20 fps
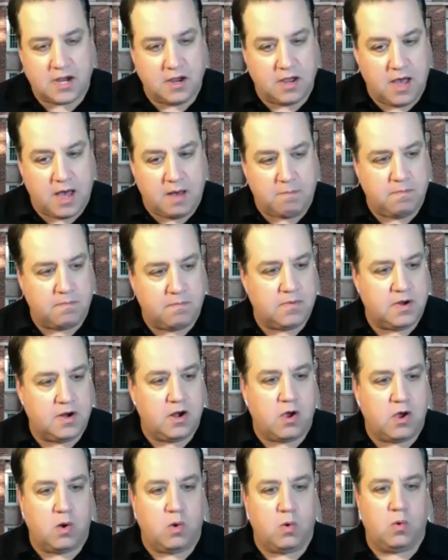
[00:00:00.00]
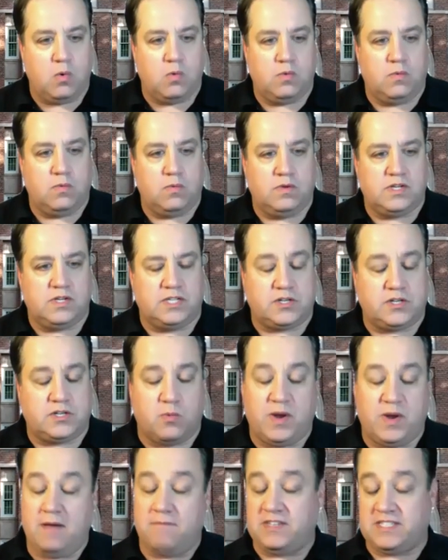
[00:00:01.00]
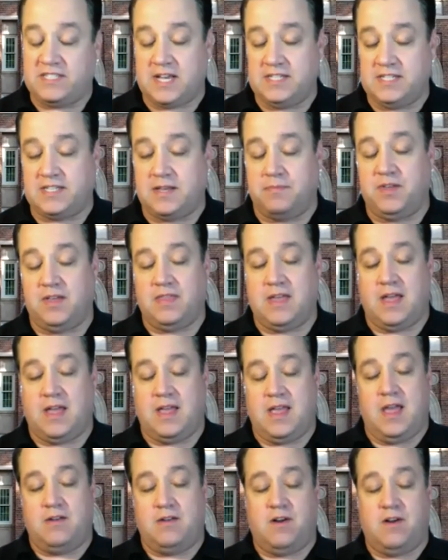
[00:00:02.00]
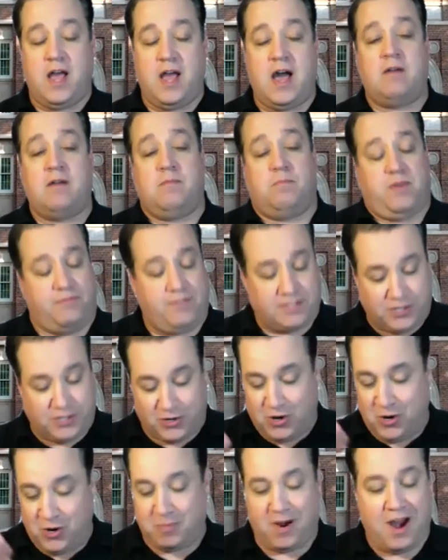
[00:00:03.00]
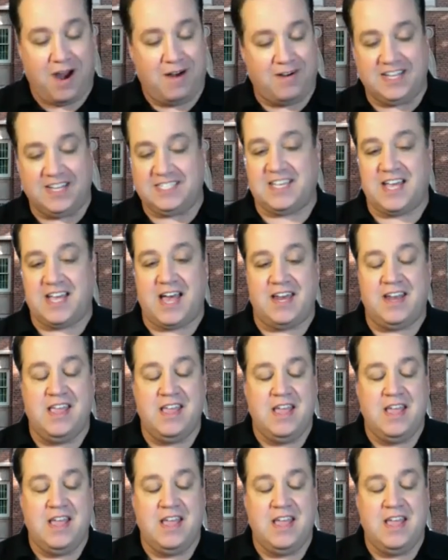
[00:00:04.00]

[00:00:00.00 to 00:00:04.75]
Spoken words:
you know, just to reemphasize something that Andrea, Professor Cooper, already said